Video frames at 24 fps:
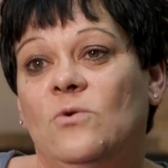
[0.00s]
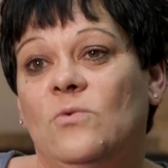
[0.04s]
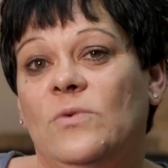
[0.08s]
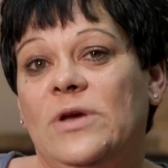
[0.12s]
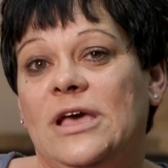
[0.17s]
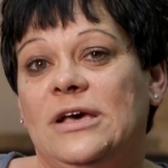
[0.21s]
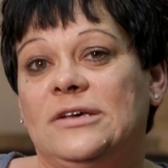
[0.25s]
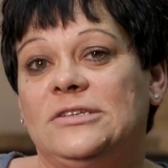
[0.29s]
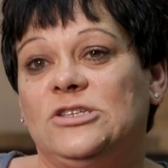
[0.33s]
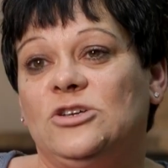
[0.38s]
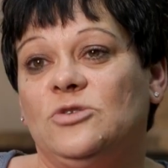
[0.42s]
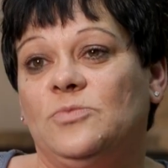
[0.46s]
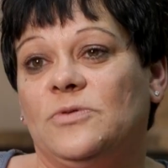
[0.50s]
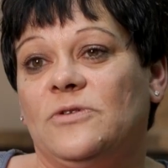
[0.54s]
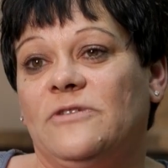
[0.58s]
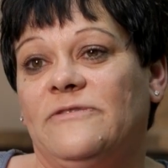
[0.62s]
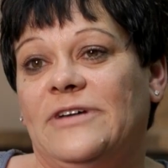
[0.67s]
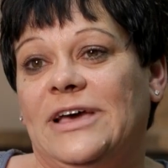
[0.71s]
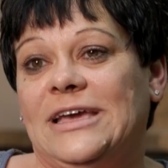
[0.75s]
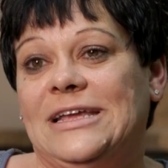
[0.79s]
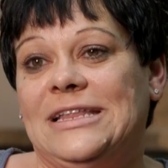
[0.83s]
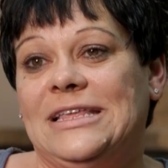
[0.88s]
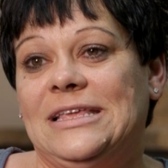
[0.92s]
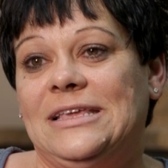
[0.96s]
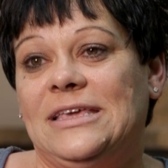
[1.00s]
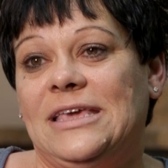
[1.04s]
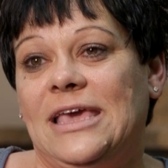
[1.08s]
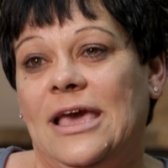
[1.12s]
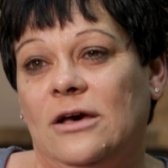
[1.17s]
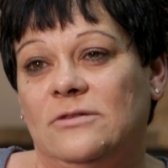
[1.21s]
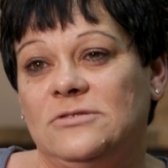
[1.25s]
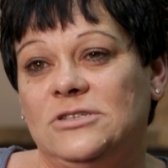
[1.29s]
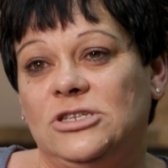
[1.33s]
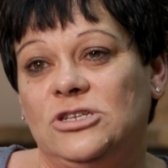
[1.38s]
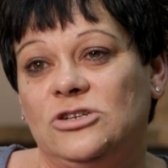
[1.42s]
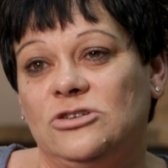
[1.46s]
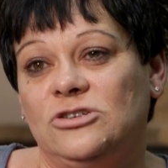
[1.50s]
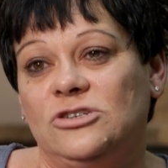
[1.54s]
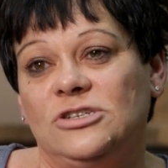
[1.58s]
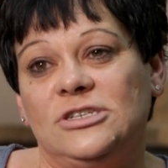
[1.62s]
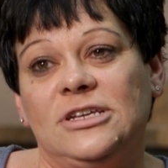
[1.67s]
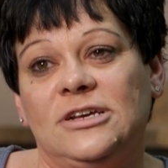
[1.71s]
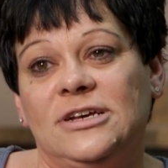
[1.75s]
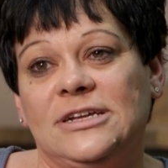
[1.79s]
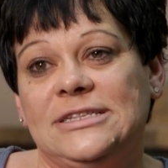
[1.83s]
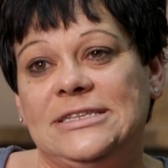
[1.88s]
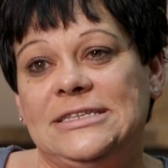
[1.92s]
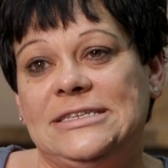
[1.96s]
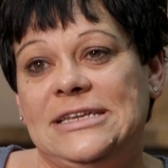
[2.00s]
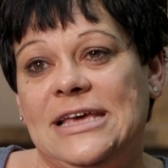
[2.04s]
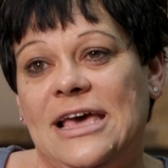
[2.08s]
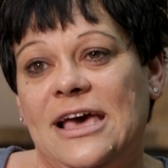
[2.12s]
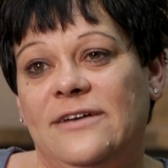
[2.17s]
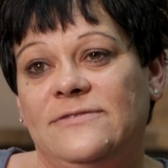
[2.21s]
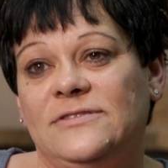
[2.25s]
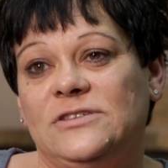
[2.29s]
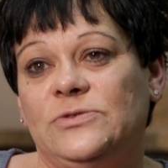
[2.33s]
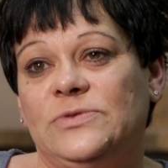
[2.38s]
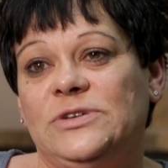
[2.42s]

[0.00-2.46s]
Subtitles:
We also provide counselors on staff,